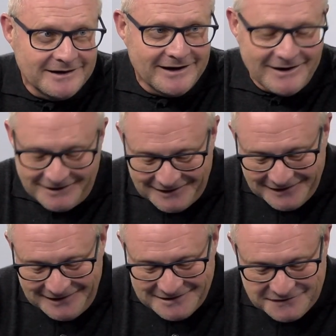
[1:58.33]
Uh,
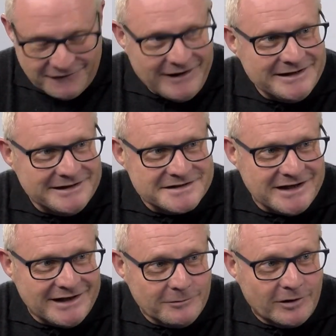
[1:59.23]
to find
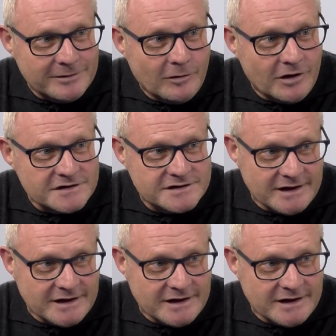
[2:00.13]
exactly what it was because